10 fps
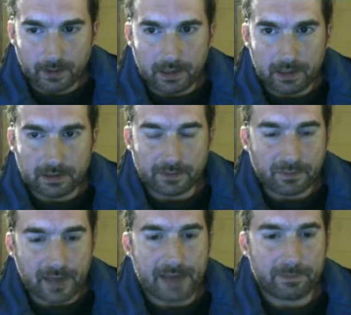is a
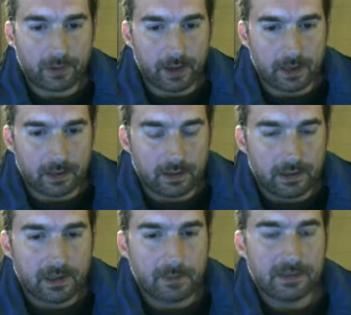flat plane. That
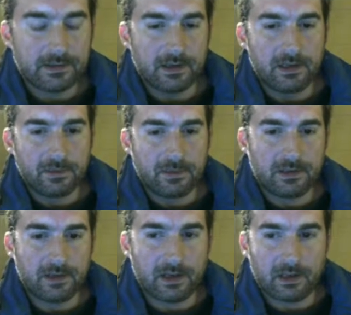means the difference in
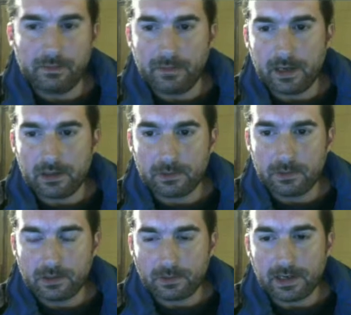elevation
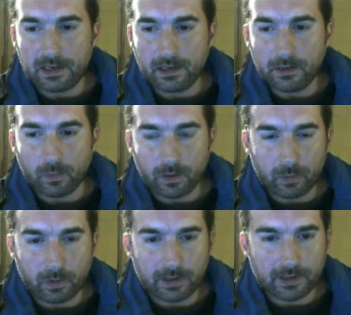between one
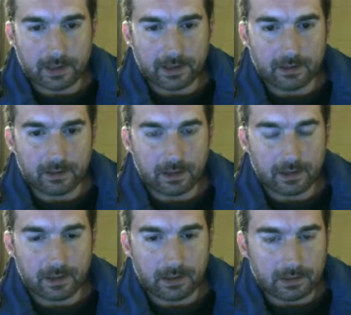water tile and
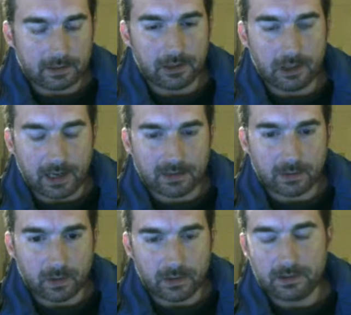its adjacent
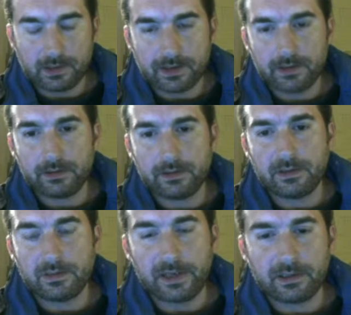water tiles is
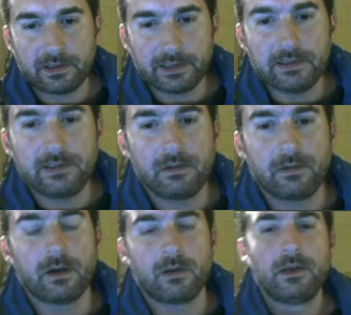basically 0.
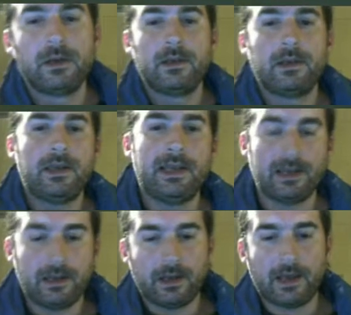And
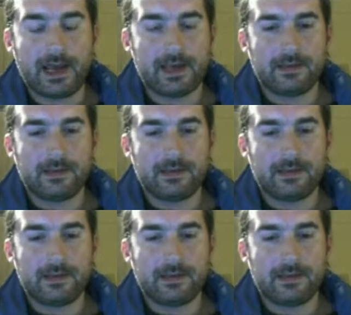that